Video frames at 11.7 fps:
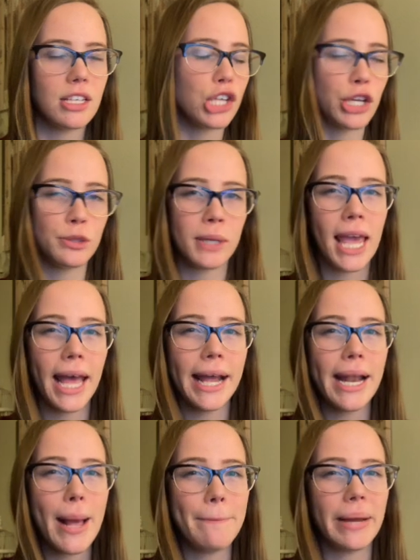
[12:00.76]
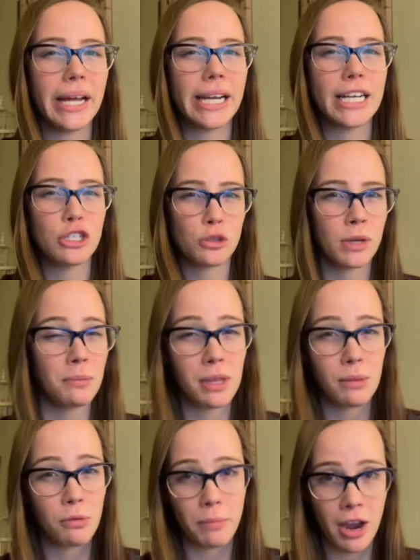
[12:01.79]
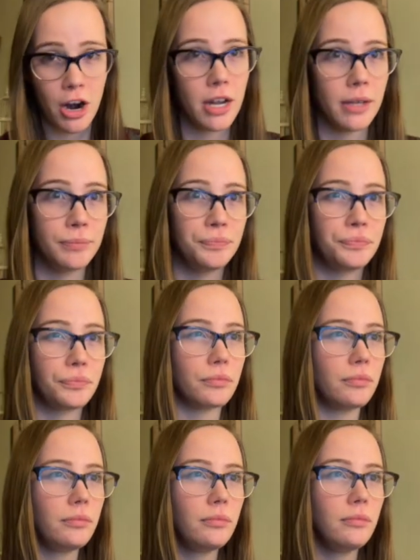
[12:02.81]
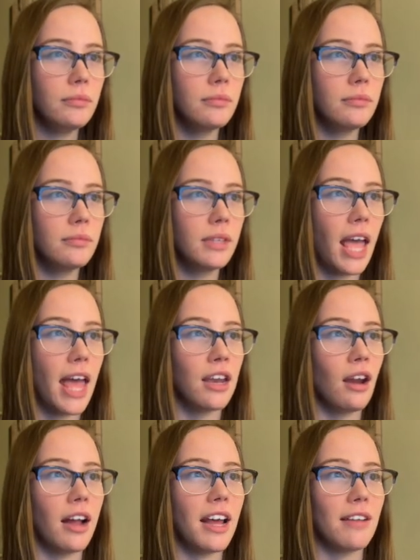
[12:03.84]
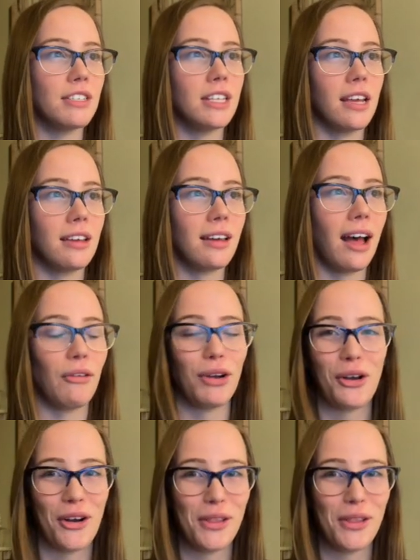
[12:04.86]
as long as we can, but I just want to be prepared and not have to take out a car